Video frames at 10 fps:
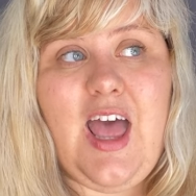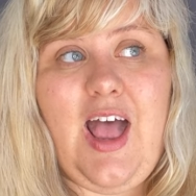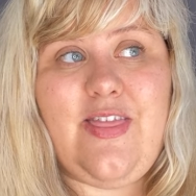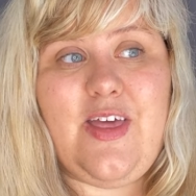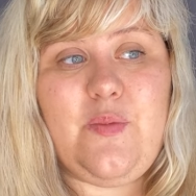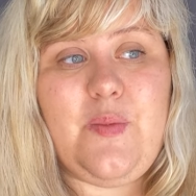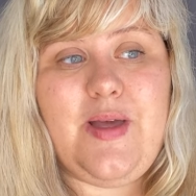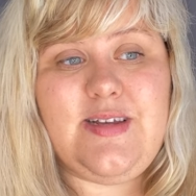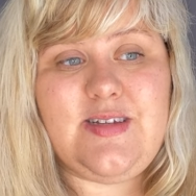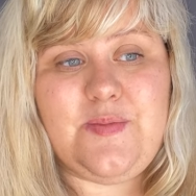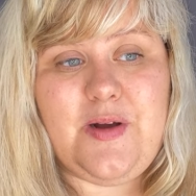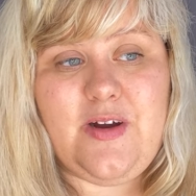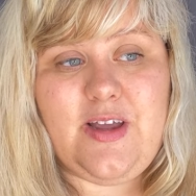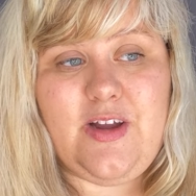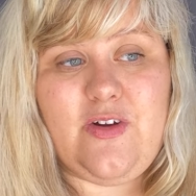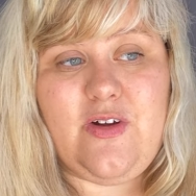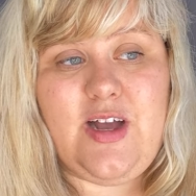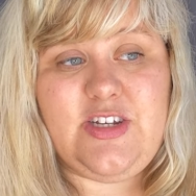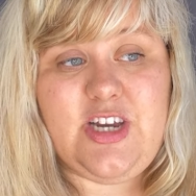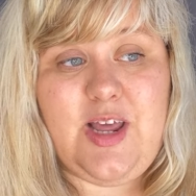And then we went into the parking
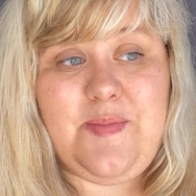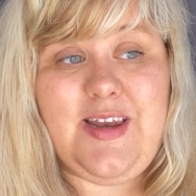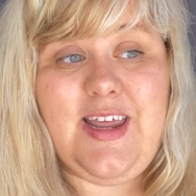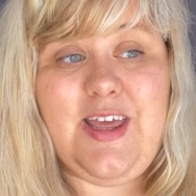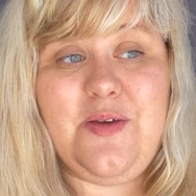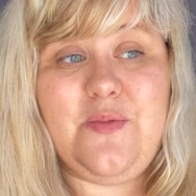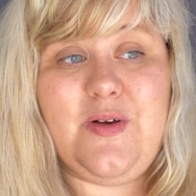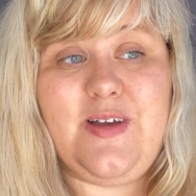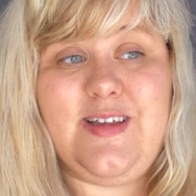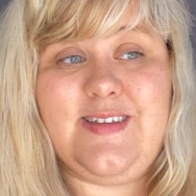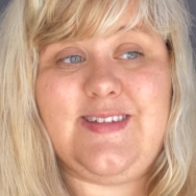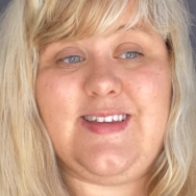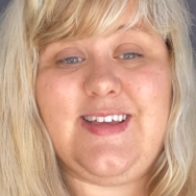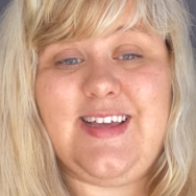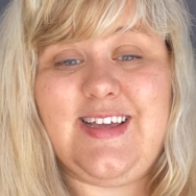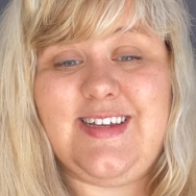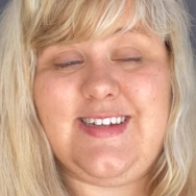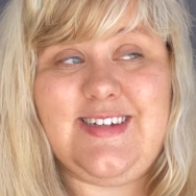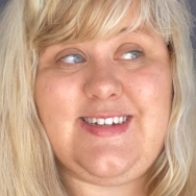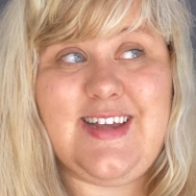garage, and I mean, it was
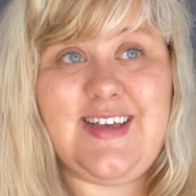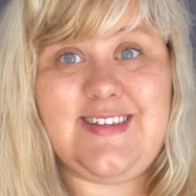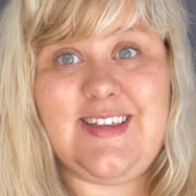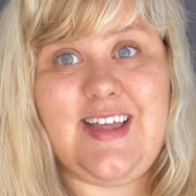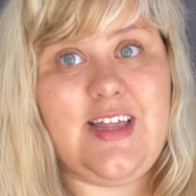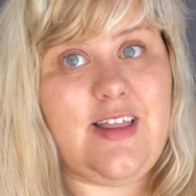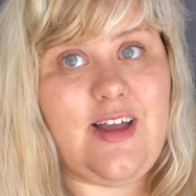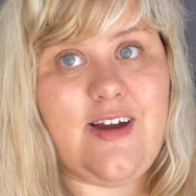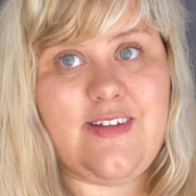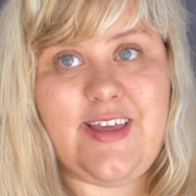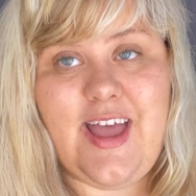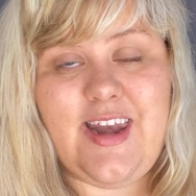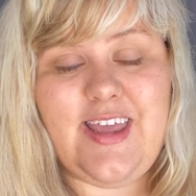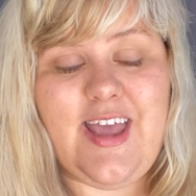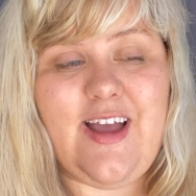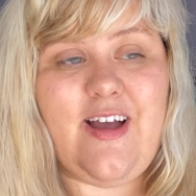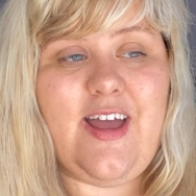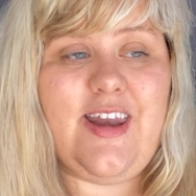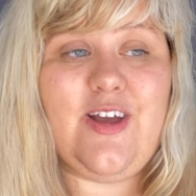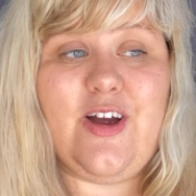desolate, like hardly
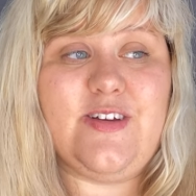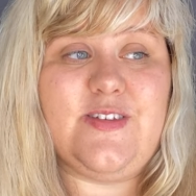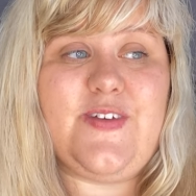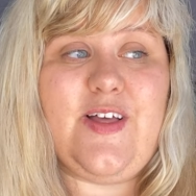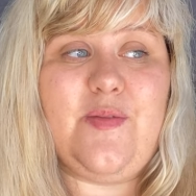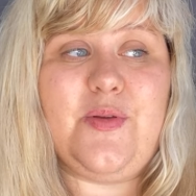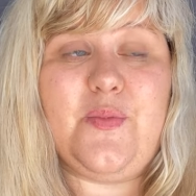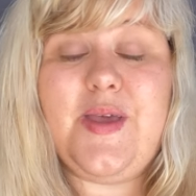any cars available.